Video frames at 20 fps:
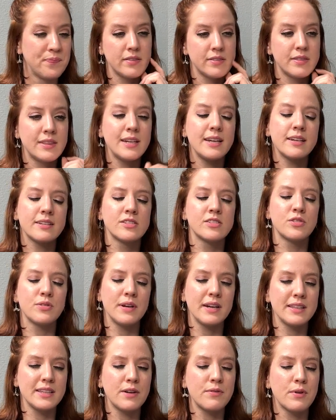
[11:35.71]
The next three
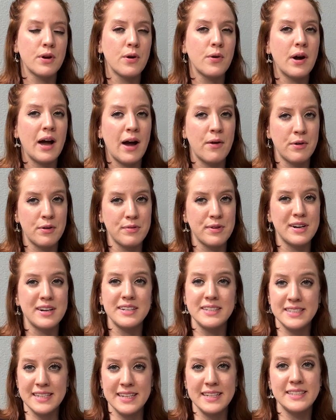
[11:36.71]
on that row, however,
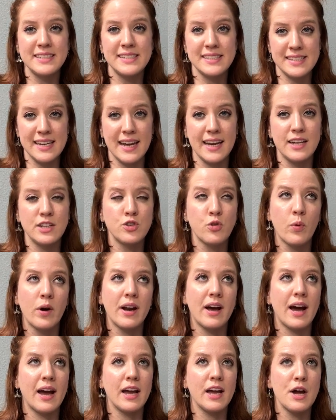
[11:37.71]
did stay to what
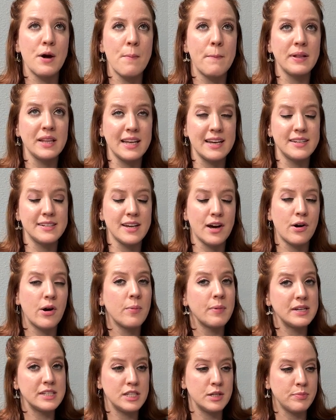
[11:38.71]
I planned out on
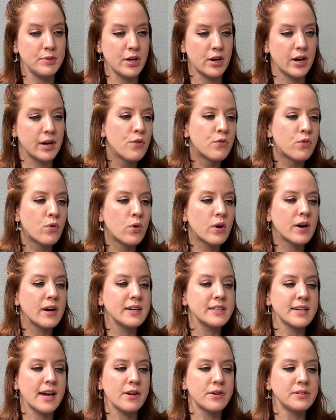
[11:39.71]
my T B R. For
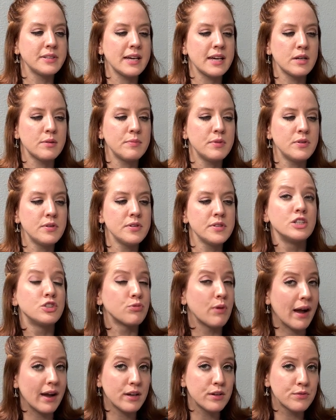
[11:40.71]
entitled animals,
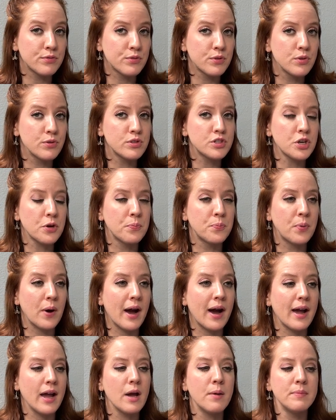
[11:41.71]
Dragon Fruit
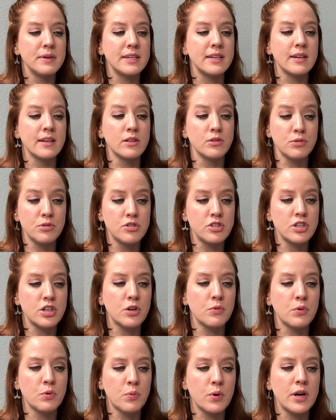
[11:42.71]
by Micaela Lucier
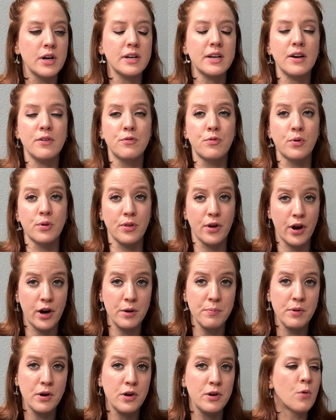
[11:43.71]
would work for the hard
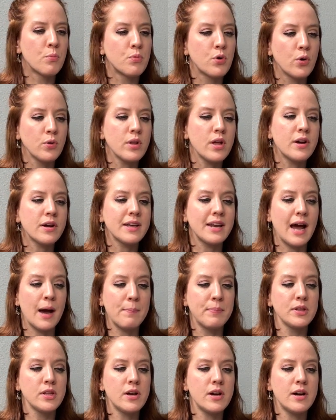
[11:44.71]
mode. Prologue and
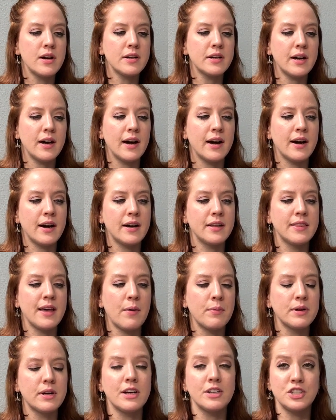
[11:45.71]
epilogue, uh, that
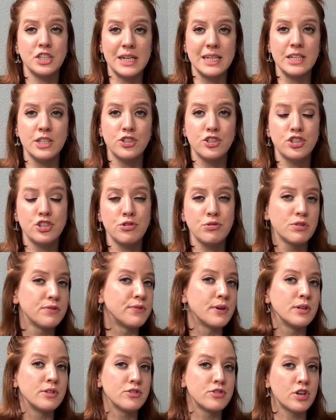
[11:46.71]
one got changed to The
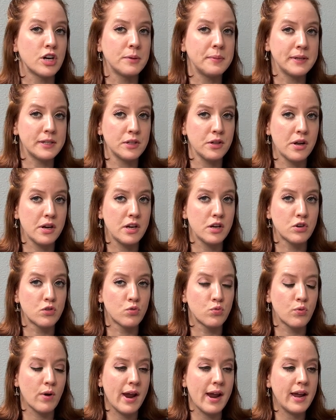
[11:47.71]
Fallen Star by Claudia
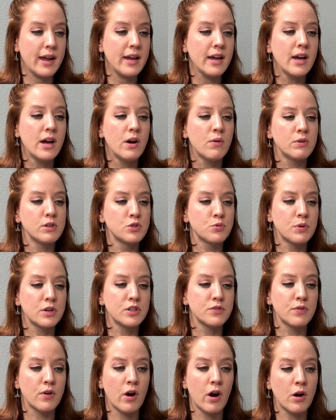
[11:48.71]
Gray, which works
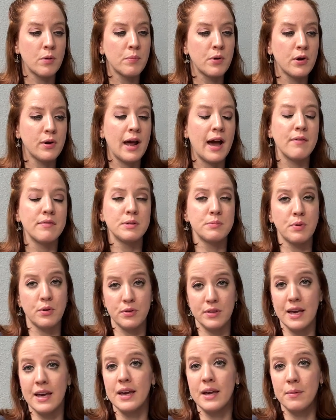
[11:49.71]
for hard mode, having both
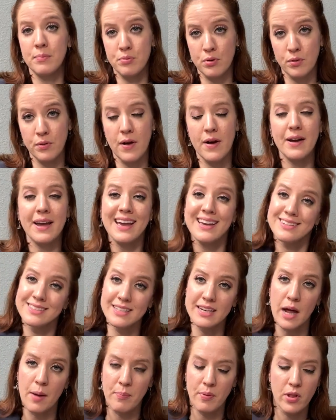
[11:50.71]
a prologue and
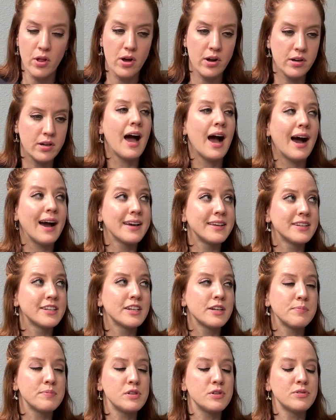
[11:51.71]
an epilogue. I ended
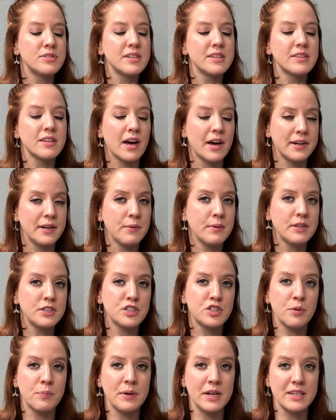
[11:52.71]
up using The Honey
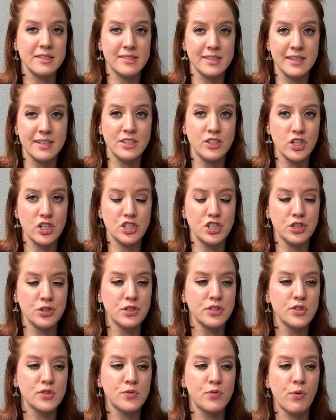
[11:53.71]
Witch by Sydney J
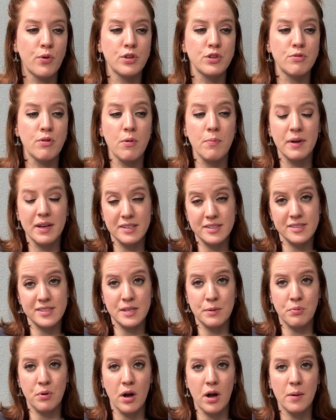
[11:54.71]
Shields for the romantasy
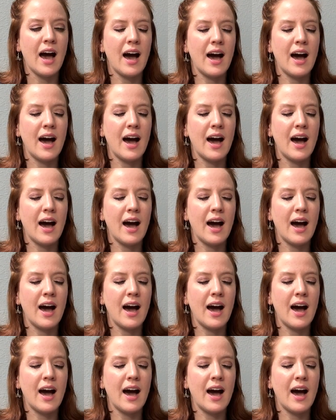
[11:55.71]
prompt.